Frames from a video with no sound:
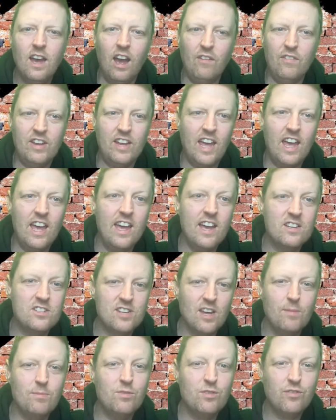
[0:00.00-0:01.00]
I think
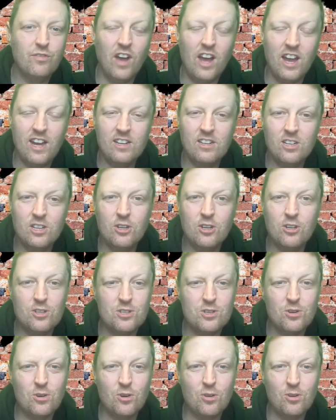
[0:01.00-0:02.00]
ASM's finally going to
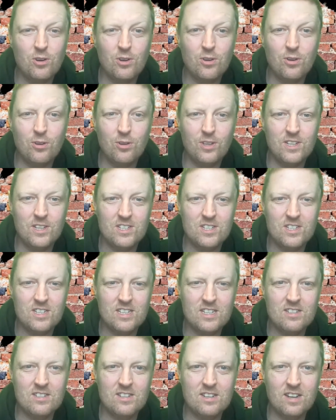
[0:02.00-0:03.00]
score a goal this
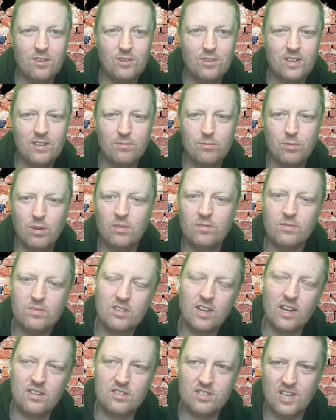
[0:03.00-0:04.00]
season.
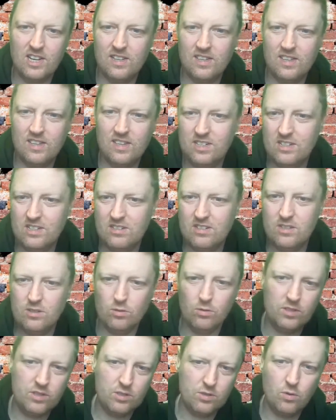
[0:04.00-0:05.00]
I say this season. He's
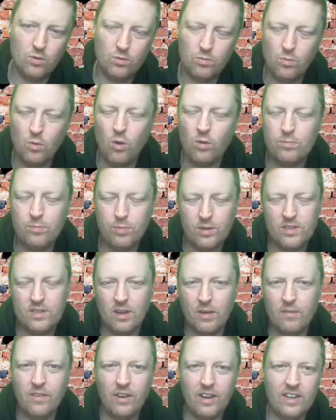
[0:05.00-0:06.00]
already scored one. But
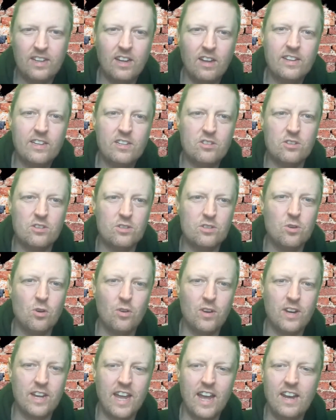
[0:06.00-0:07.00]
I think he's going to
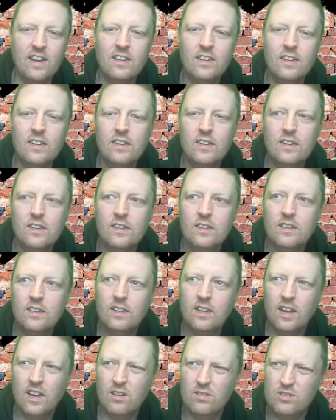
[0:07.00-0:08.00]
score again.
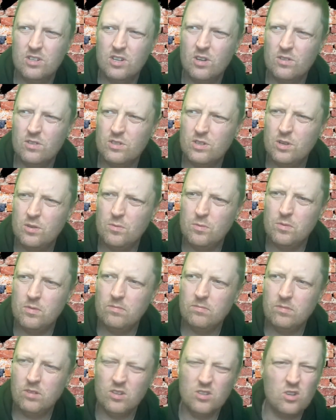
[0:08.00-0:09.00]
Has he got 2?
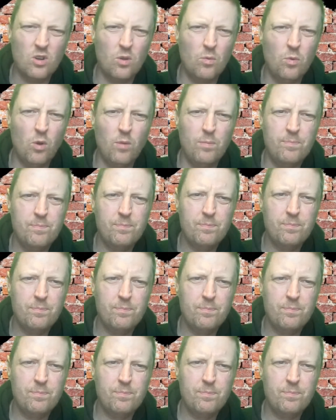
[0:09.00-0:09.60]
No, he got 1.